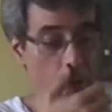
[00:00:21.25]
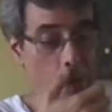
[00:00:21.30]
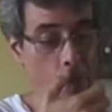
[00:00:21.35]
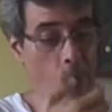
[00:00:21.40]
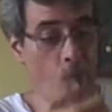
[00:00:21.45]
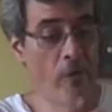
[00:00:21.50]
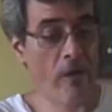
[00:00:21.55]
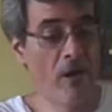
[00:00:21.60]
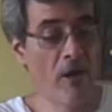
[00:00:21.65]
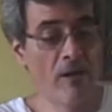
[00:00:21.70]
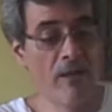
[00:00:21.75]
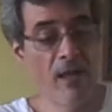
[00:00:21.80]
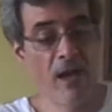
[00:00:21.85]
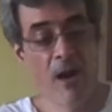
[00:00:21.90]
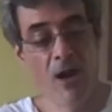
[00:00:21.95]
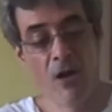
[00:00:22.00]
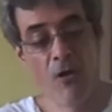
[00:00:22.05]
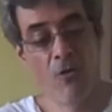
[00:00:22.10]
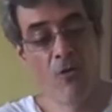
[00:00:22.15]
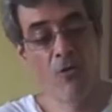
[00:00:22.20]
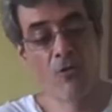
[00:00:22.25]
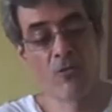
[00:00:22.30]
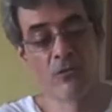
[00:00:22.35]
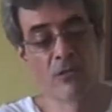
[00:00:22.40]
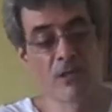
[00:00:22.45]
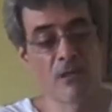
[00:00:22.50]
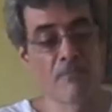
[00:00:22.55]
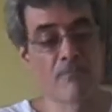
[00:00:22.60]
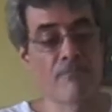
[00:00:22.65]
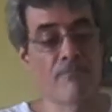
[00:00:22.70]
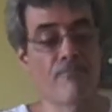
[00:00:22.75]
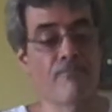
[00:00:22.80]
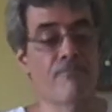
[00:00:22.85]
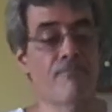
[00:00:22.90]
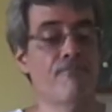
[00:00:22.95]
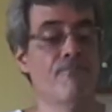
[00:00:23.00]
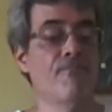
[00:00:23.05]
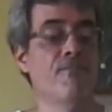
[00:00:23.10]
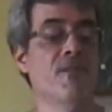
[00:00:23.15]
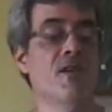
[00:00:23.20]
we are now on
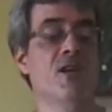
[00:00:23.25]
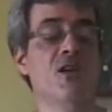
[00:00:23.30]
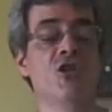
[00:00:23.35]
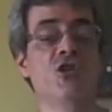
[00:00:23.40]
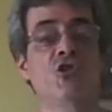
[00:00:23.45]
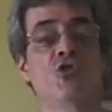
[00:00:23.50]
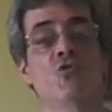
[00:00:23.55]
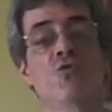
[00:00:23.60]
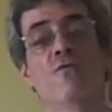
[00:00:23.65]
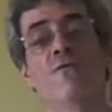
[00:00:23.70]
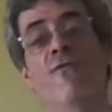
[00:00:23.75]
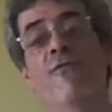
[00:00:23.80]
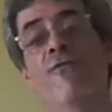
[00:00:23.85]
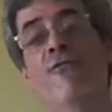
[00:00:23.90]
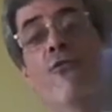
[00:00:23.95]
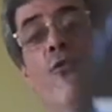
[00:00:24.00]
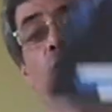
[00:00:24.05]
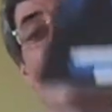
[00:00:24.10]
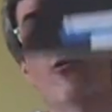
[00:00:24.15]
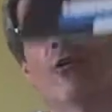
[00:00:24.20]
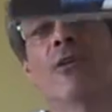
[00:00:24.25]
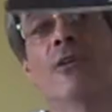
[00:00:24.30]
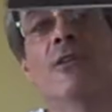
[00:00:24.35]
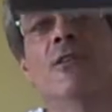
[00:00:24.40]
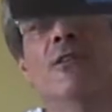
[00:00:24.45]
issue 4